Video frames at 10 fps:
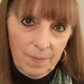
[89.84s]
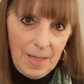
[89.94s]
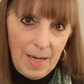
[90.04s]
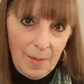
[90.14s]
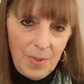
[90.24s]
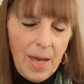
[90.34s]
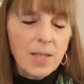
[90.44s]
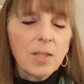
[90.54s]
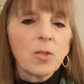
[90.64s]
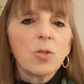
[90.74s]
making up the
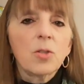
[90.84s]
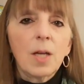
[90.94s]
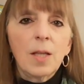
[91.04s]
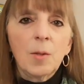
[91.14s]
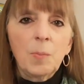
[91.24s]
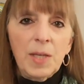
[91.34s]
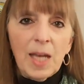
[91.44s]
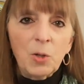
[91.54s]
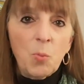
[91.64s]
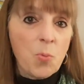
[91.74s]
A sections and the
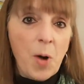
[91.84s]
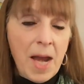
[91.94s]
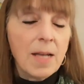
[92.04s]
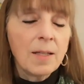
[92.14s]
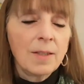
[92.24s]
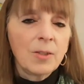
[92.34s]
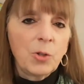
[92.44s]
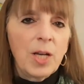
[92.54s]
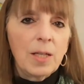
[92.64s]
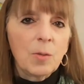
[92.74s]
piano break
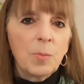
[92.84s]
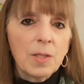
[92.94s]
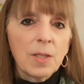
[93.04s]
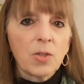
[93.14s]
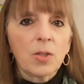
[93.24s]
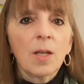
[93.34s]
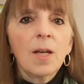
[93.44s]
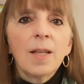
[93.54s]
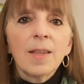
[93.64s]
creating the B section.